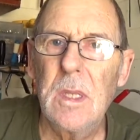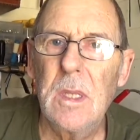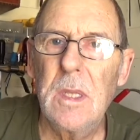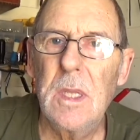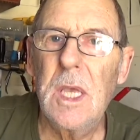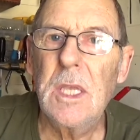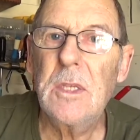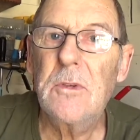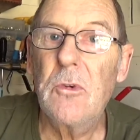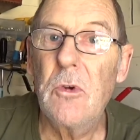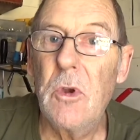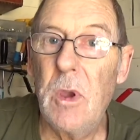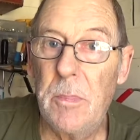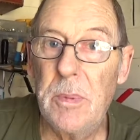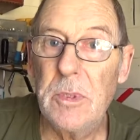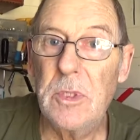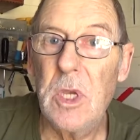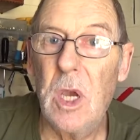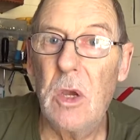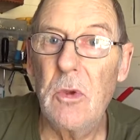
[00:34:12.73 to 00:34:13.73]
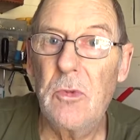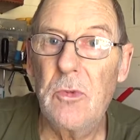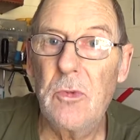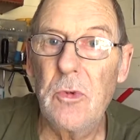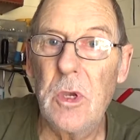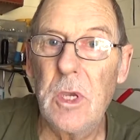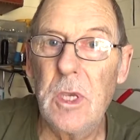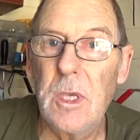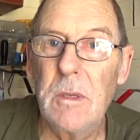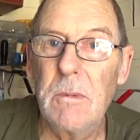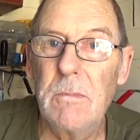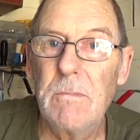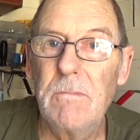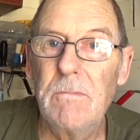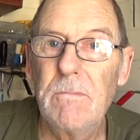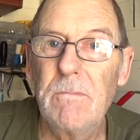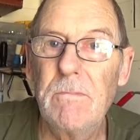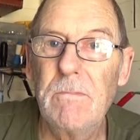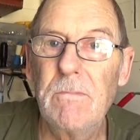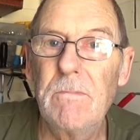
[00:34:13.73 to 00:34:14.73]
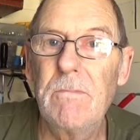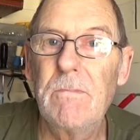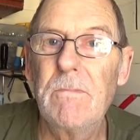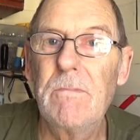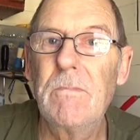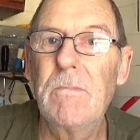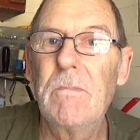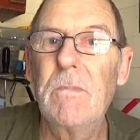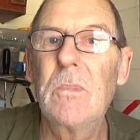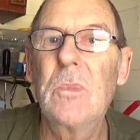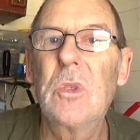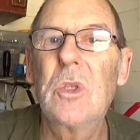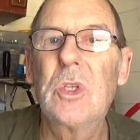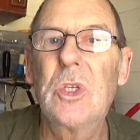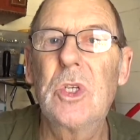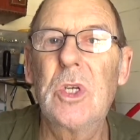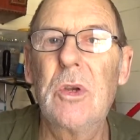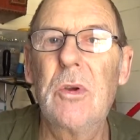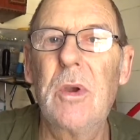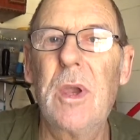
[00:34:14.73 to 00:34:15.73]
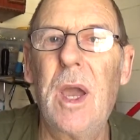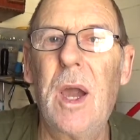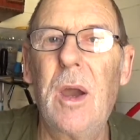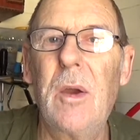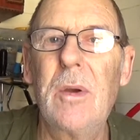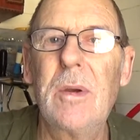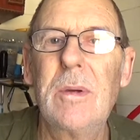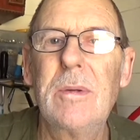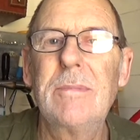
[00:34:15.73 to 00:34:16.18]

that's for episode 3. Cheerio.